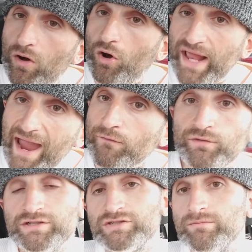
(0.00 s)
on
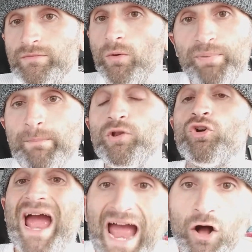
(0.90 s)
average, you know, people
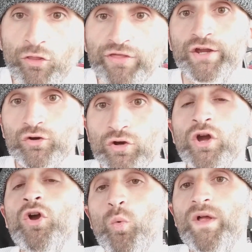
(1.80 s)
are healthier
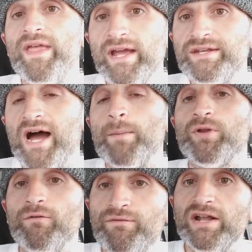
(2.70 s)
when they adopt
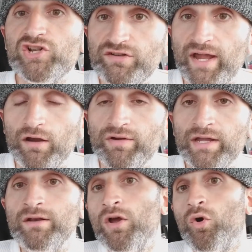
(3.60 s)
a
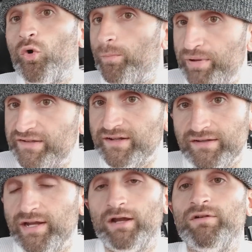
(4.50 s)
vegetarian or
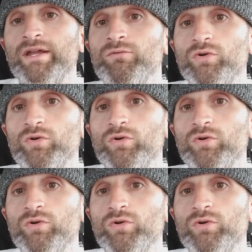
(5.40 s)
pescatarian,